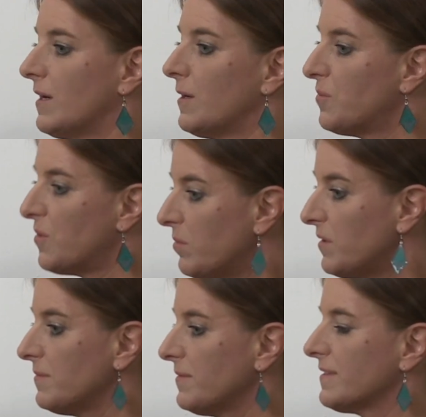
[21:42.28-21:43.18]

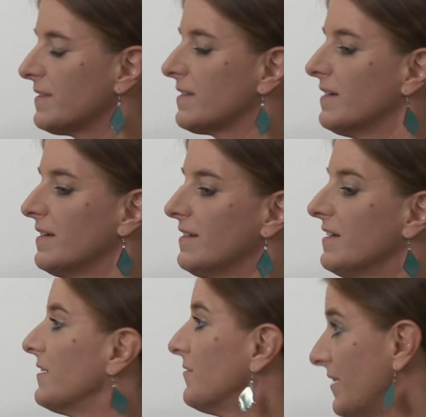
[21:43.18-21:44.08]
problems that
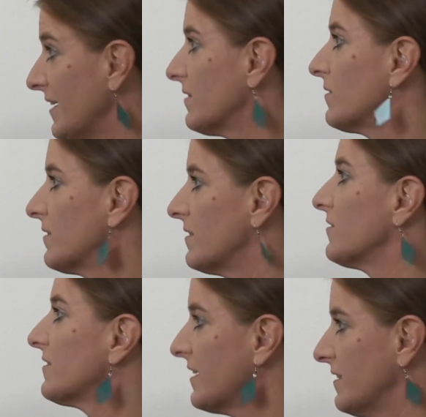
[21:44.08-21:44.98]
affect the
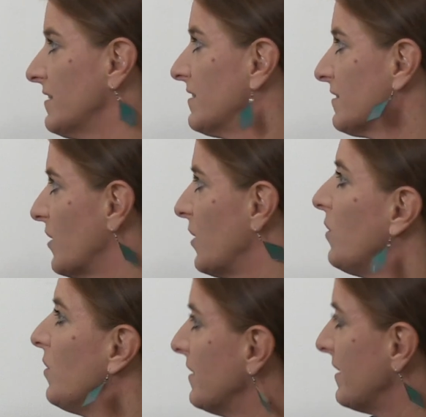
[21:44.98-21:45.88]
society as a
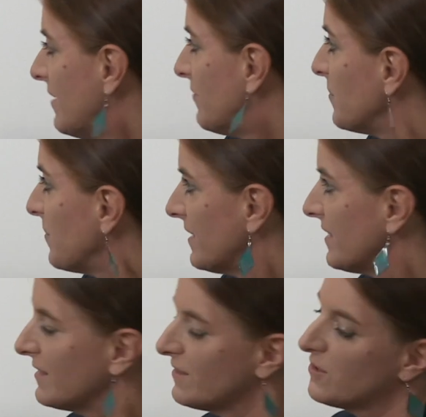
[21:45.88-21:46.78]
whole and everybody.
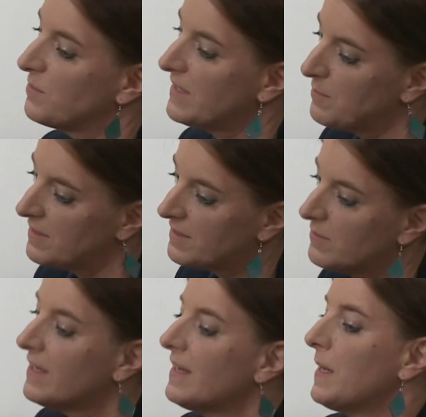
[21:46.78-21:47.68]
And so people are
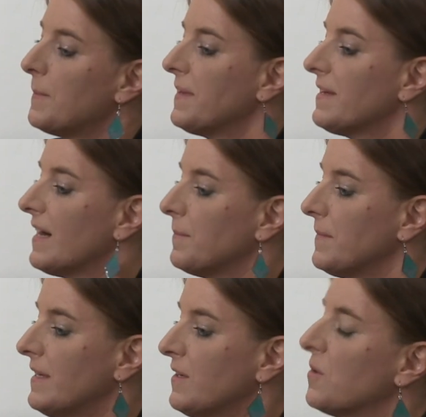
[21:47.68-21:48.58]

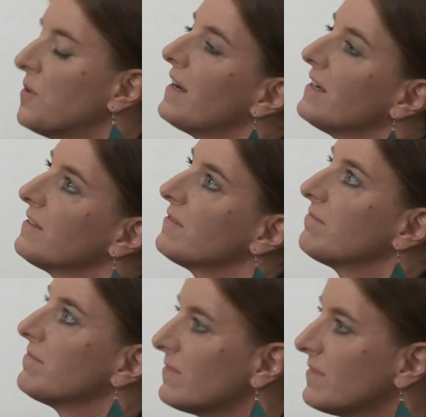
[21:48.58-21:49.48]
becoming, or are
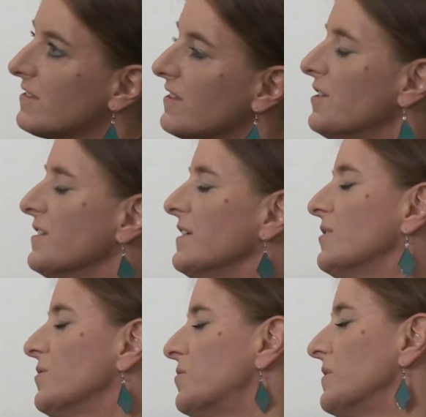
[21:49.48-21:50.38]
starting
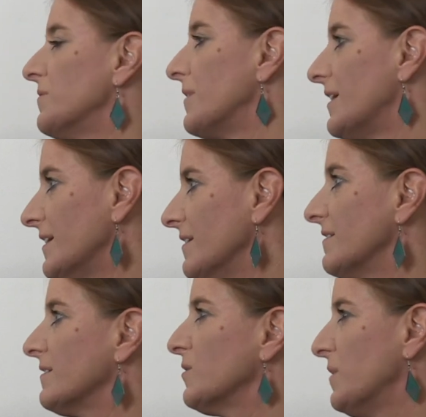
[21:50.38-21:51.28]
to revise
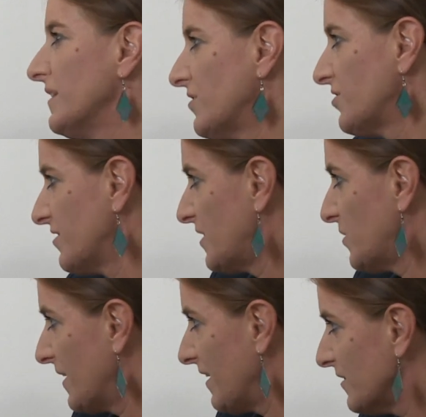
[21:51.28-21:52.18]
and question their
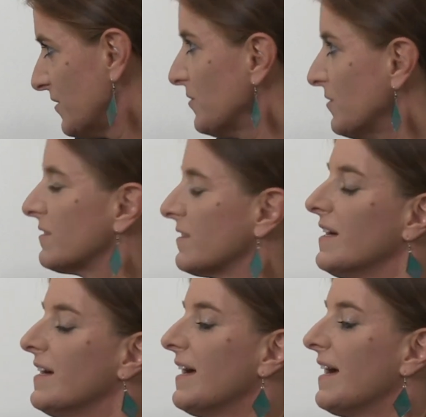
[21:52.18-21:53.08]
values.
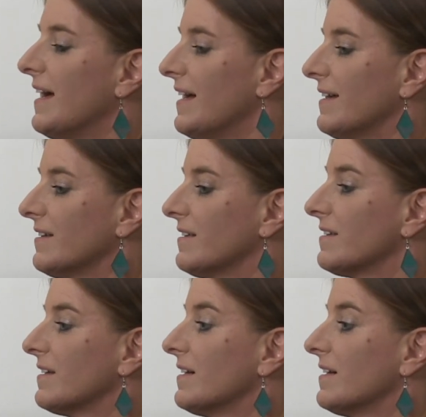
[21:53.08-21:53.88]
And